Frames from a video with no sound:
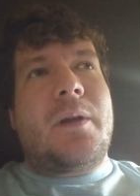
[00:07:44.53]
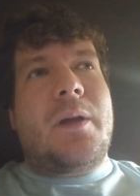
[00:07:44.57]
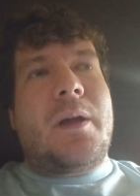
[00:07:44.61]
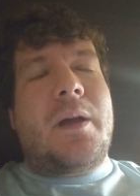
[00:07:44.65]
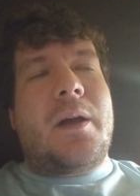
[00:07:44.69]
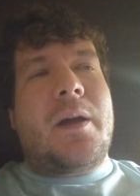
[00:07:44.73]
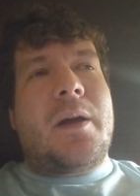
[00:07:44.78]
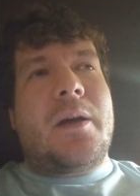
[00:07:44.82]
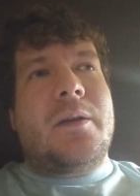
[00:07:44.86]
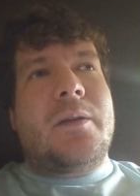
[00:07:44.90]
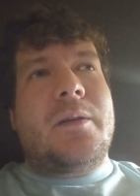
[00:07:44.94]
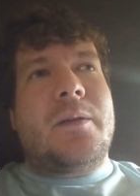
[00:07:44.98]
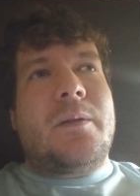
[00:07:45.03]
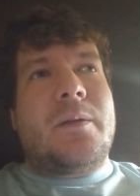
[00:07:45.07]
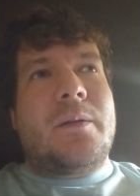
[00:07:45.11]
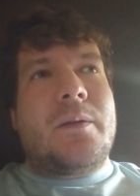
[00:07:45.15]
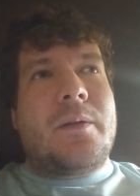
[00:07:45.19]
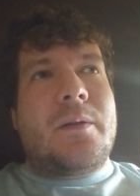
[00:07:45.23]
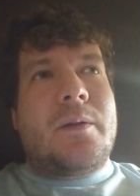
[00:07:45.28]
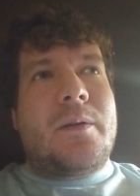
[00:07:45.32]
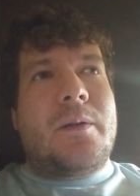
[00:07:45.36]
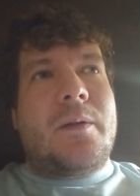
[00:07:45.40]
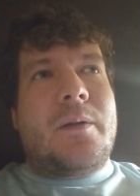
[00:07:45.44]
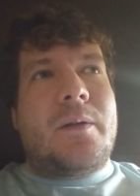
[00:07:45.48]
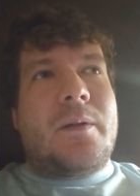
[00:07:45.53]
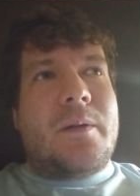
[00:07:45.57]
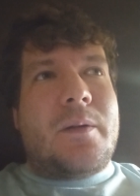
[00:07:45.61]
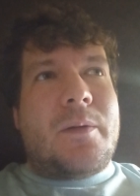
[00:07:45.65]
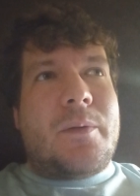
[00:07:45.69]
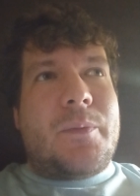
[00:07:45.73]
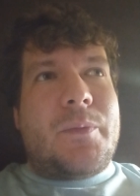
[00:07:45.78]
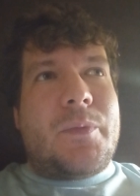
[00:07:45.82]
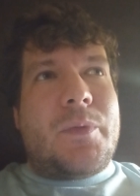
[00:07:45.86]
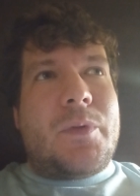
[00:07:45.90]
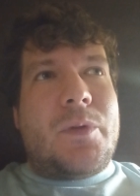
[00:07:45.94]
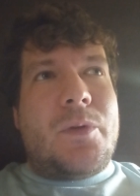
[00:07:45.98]
And
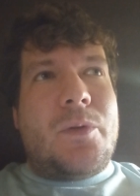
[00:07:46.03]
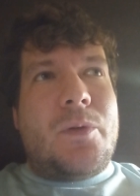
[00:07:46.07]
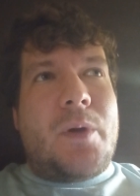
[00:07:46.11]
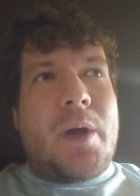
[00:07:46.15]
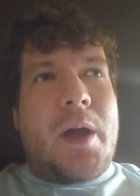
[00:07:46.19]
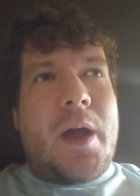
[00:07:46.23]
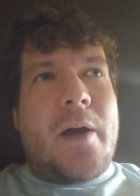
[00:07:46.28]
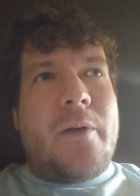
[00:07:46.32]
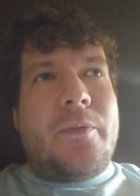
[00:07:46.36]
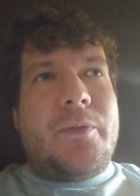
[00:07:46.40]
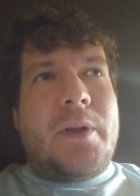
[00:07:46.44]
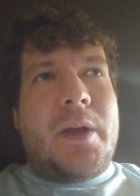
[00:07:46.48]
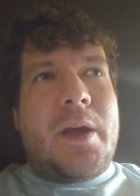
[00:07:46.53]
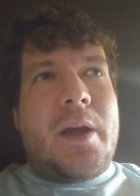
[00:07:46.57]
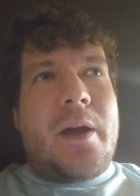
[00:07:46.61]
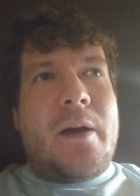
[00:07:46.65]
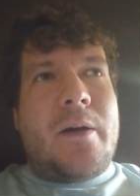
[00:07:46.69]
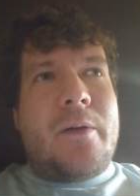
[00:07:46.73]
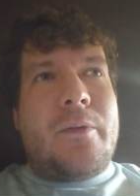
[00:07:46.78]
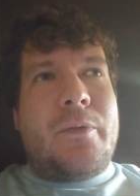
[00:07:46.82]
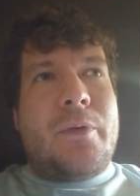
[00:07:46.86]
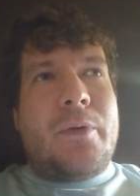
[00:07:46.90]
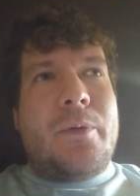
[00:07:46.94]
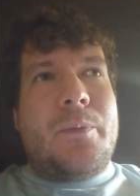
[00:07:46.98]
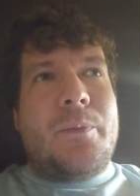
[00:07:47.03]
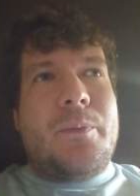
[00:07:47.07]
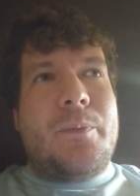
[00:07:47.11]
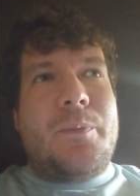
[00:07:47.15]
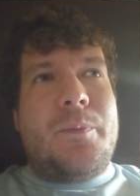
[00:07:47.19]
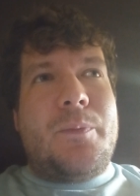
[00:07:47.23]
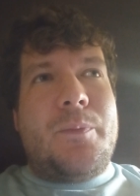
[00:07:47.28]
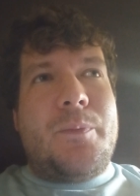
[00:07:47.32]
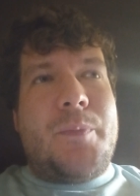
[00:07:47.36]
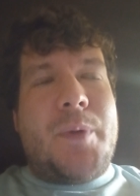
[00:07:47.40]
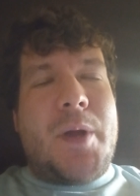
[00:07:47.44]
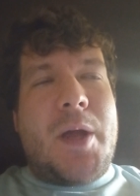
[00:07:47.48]
you have to have
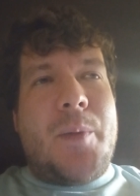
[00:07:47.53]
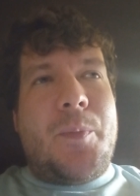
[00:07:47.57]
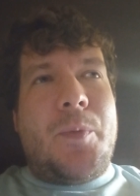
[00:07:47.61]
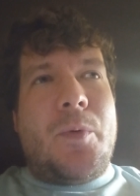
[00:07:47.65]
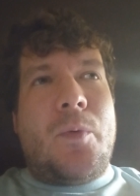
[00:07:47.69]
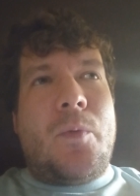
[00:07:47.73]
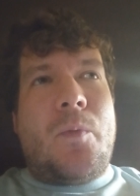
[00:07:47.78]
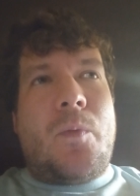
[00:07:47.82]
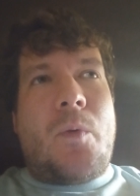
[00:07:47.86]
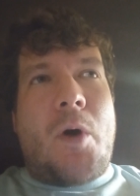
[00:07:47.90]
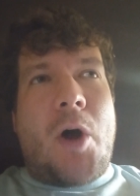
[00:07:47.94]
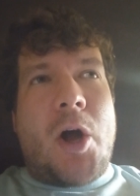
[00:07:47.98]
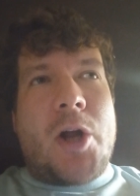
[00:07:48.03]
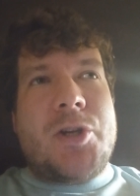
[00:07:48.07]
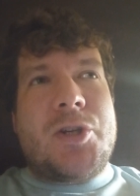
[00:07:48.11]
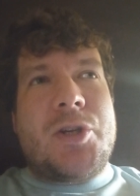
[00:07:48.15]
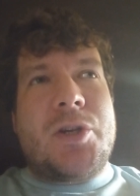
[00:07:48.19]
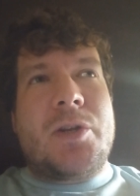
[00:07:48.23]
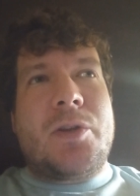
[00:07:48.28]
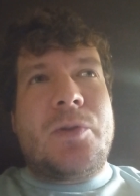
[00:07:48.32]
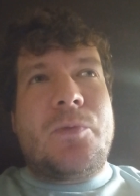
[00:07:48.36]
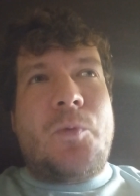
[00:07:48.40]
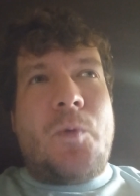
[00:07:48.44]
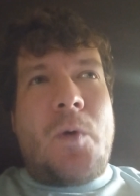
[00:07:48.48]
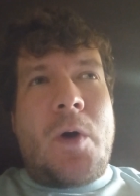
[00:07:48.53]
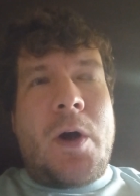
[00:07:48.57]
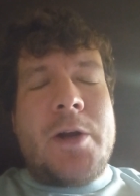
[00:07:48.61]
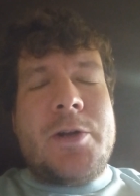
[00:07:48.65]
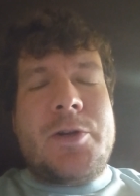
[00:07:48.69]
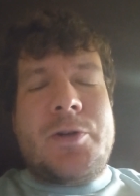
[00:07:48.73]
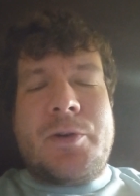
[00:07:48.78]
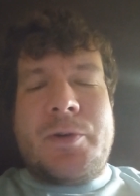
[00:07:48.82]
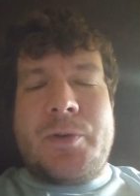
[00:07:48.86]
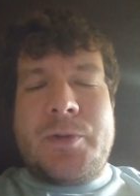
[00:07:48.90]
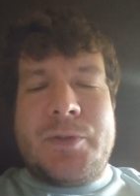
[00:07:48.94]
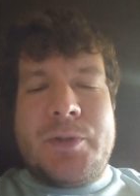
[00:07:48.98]
people watching the
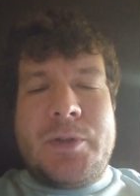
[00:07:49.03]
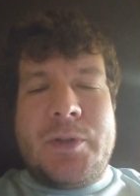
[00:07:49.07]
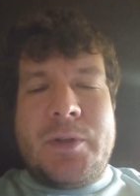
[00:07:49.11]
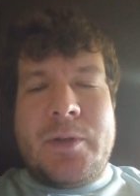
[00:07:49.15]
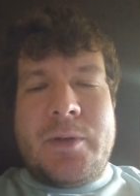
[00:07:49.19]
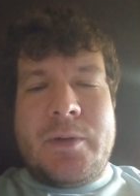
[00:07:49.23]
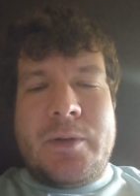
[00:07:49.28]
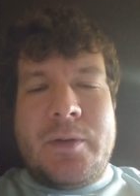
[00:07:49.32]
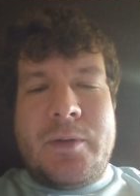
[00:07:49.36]
watchers.